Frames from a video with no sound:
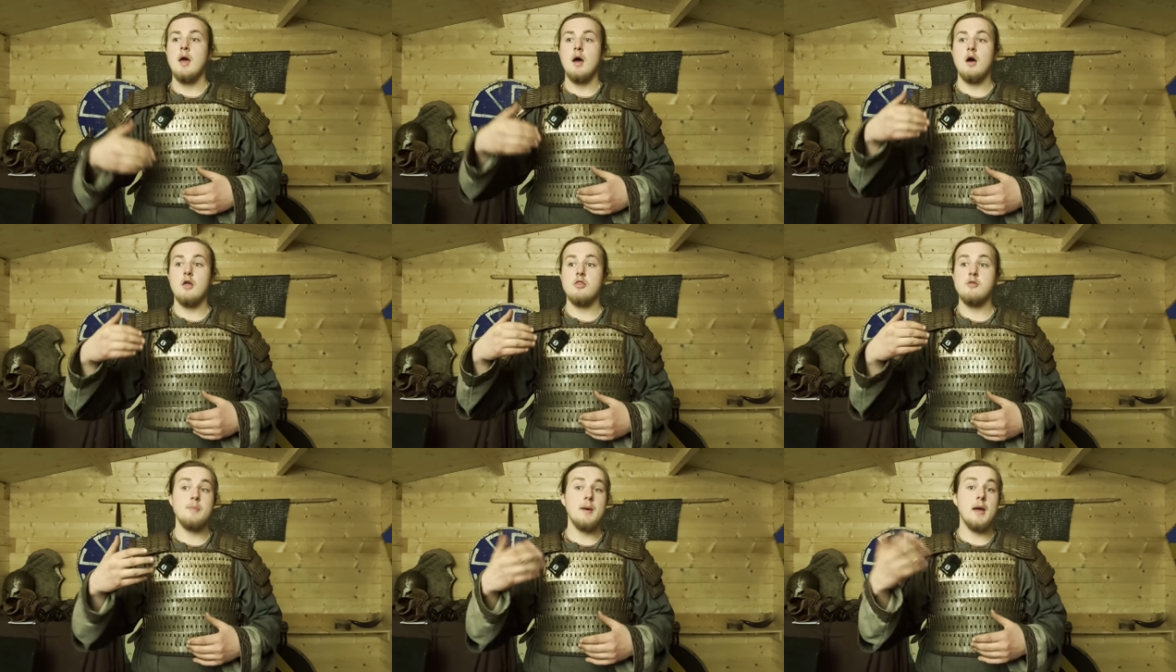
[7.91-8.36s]

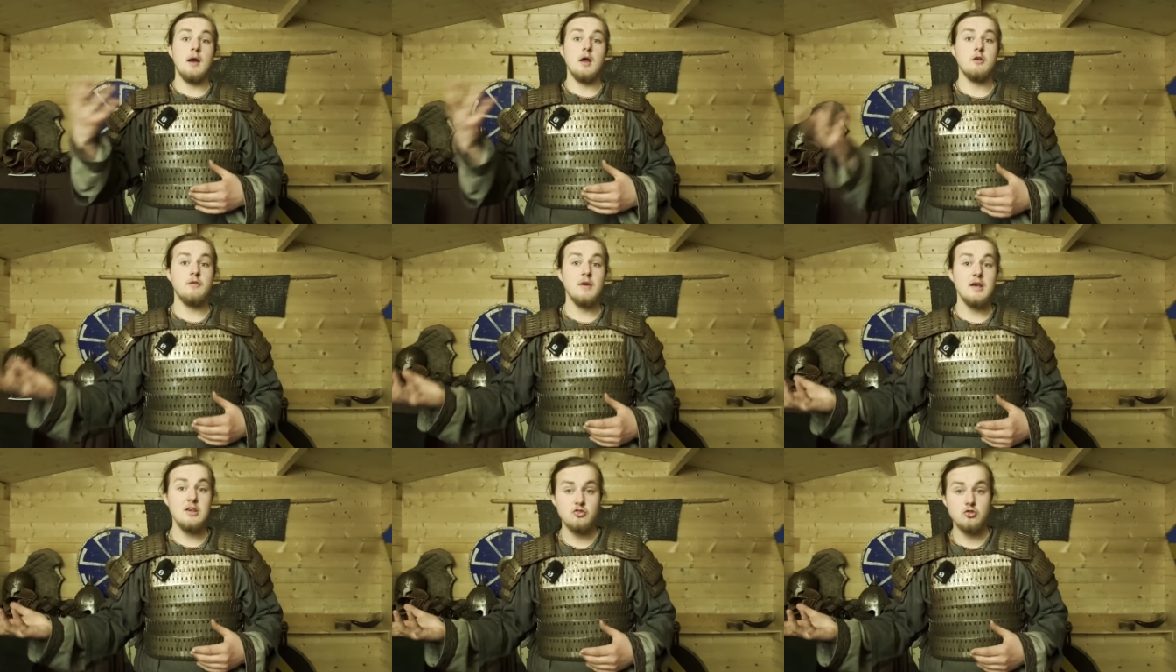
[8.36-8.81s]
the
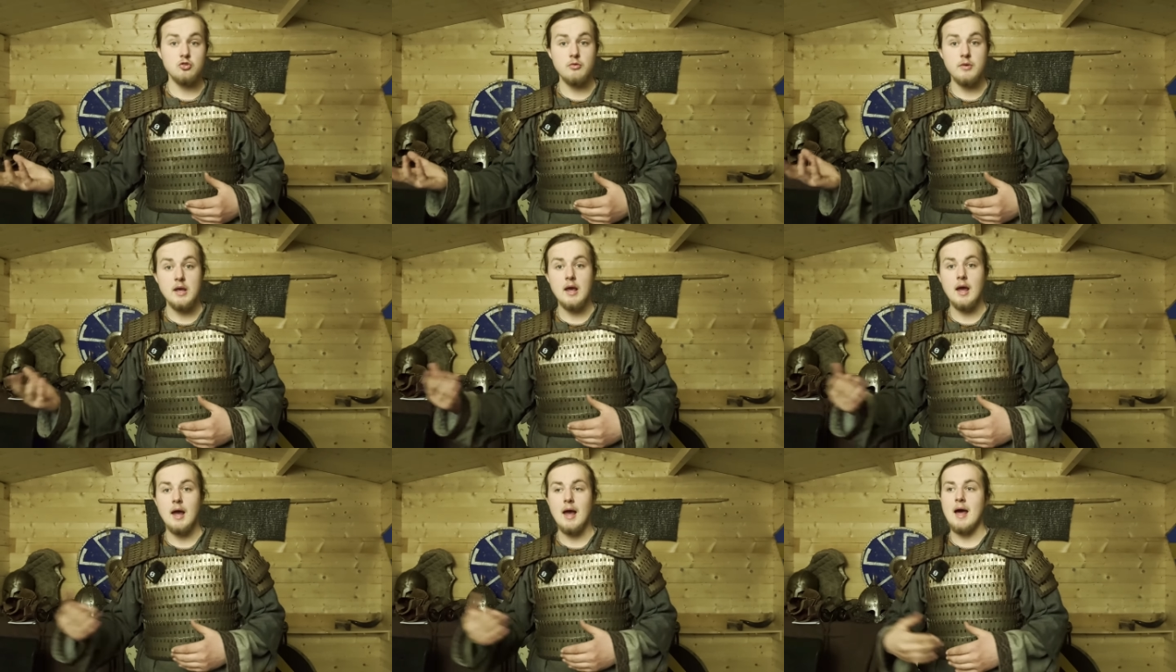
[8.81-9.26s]
period of
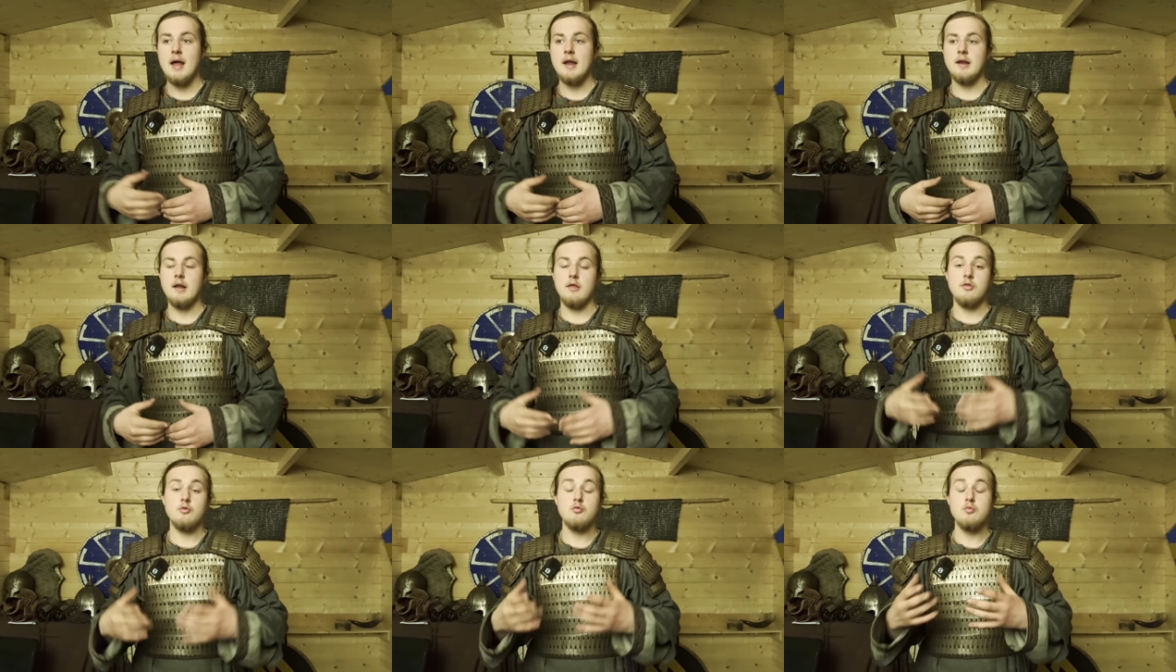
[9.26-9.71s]
history
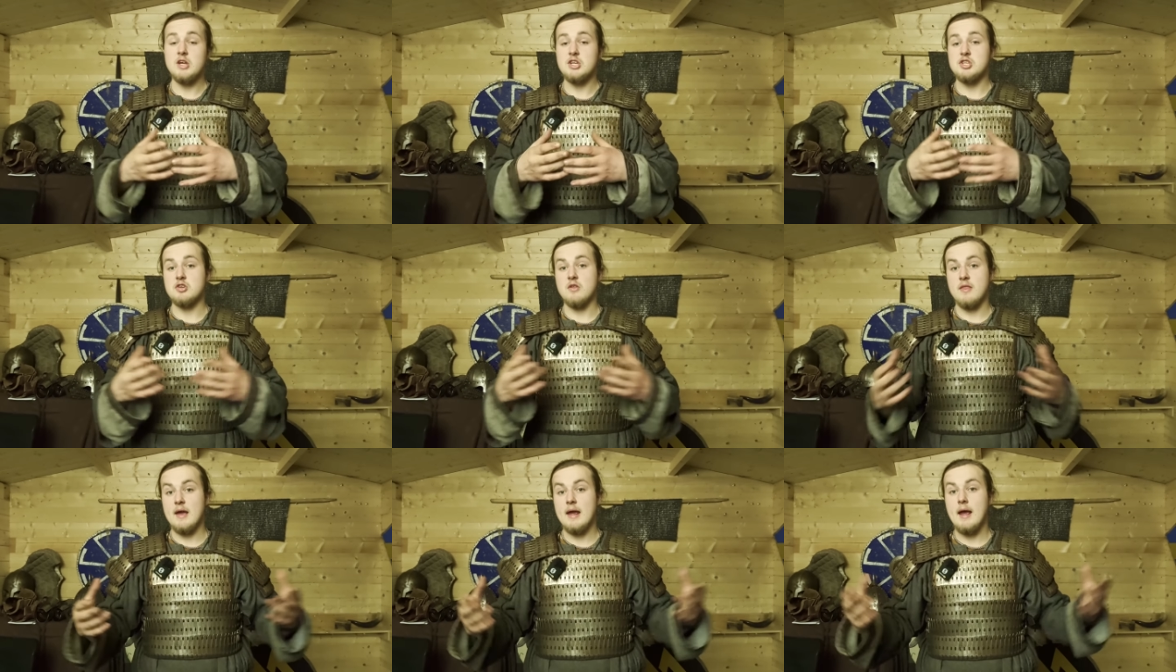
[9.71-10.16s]
and the
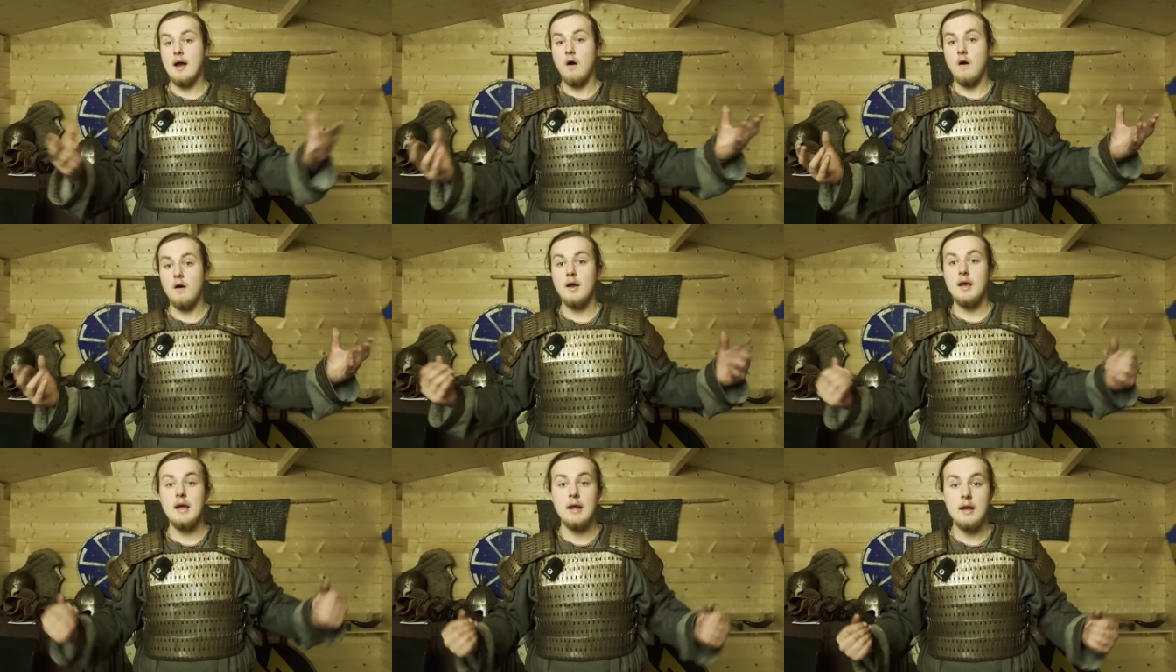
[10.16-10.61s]
region they
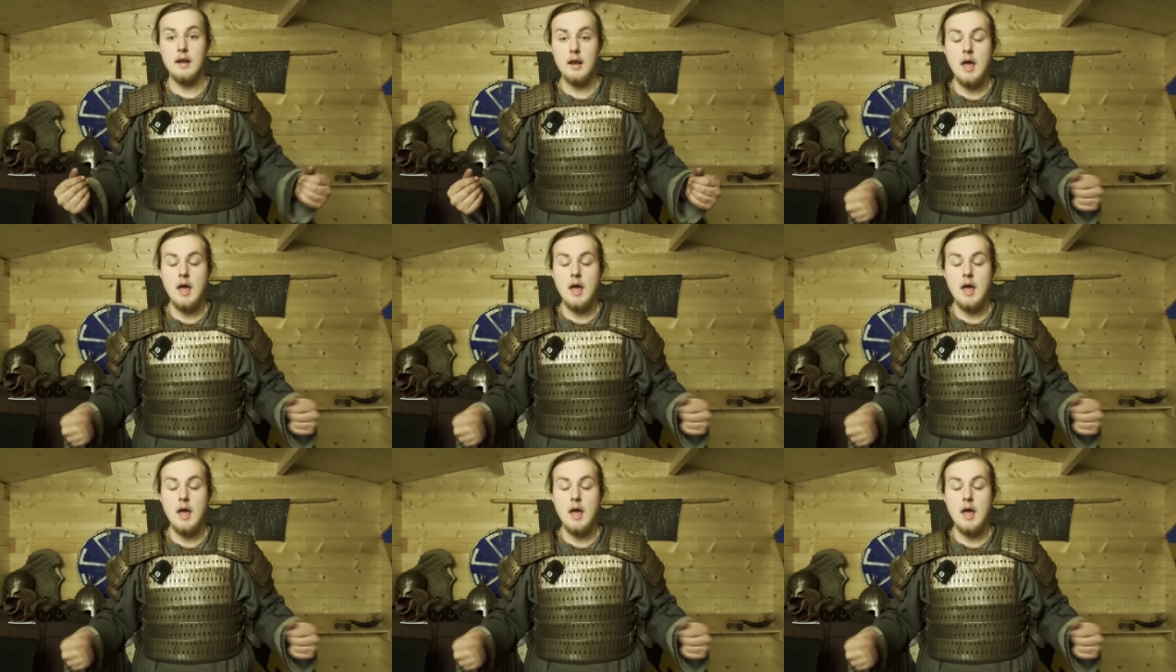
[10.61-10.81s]
are in.